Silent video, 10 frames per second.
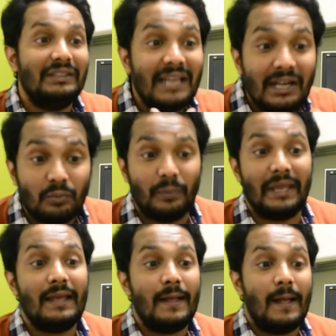that
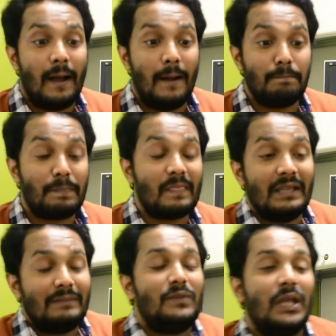way,
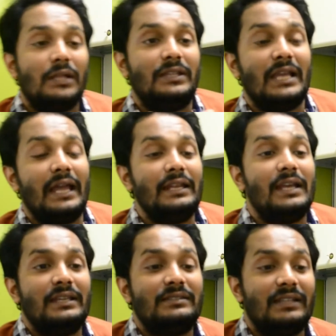the
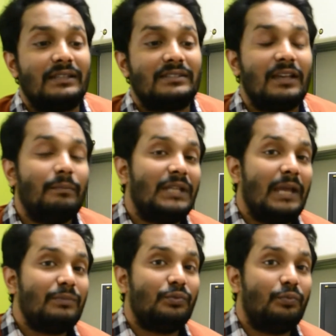idea is that
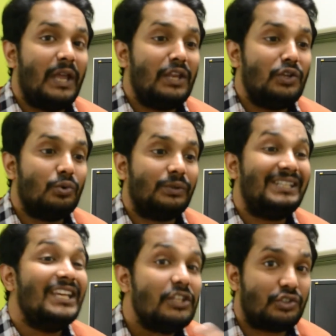sometimes when you
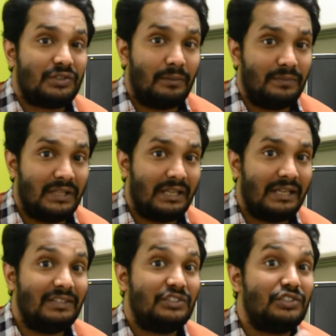teach something,
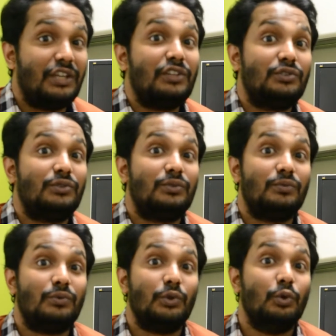it sticks
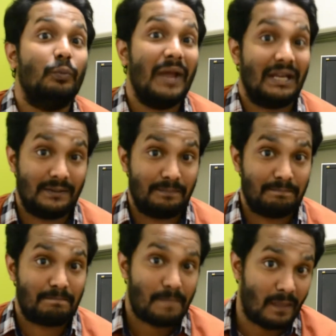to you better.
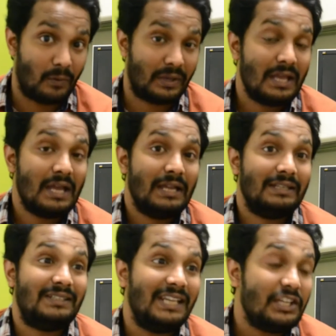Okay,
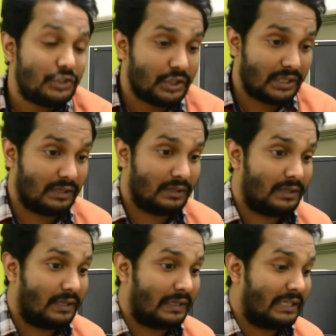teaching
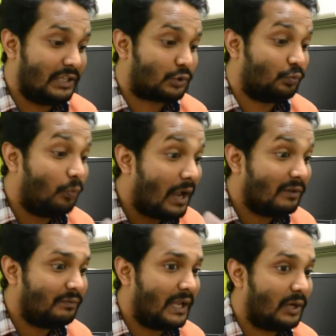is
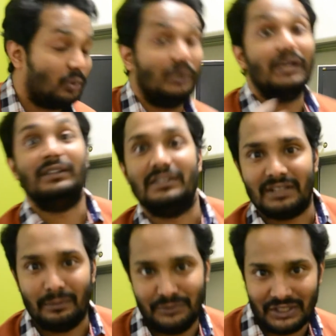one way to learn the
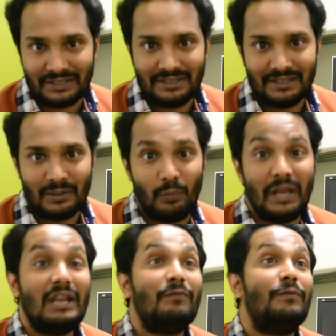subject.
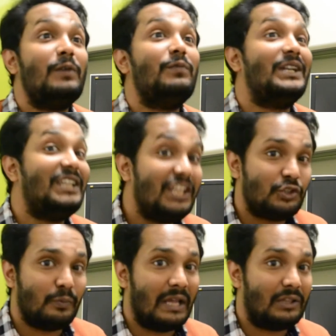When we
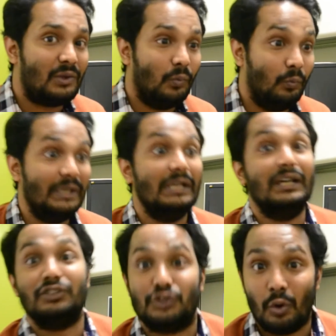teach math, we
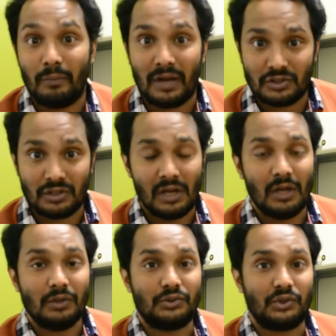learn so much,
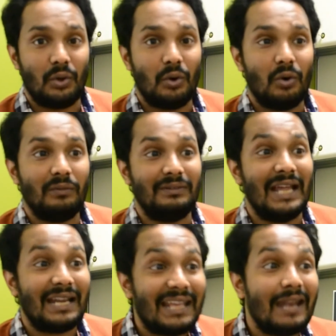so
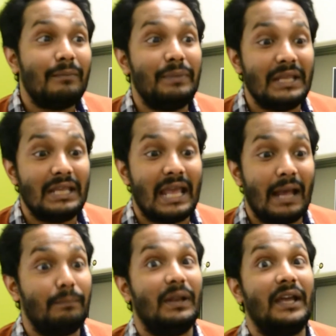that can be
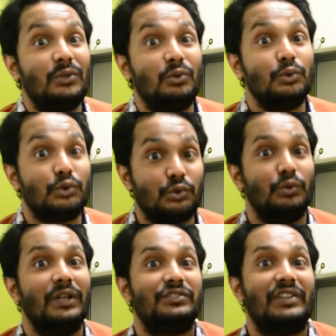applied to
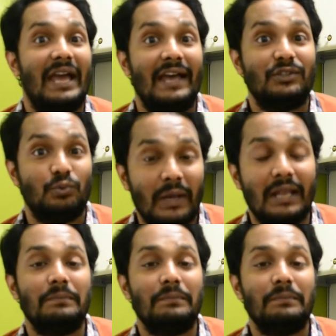students as well.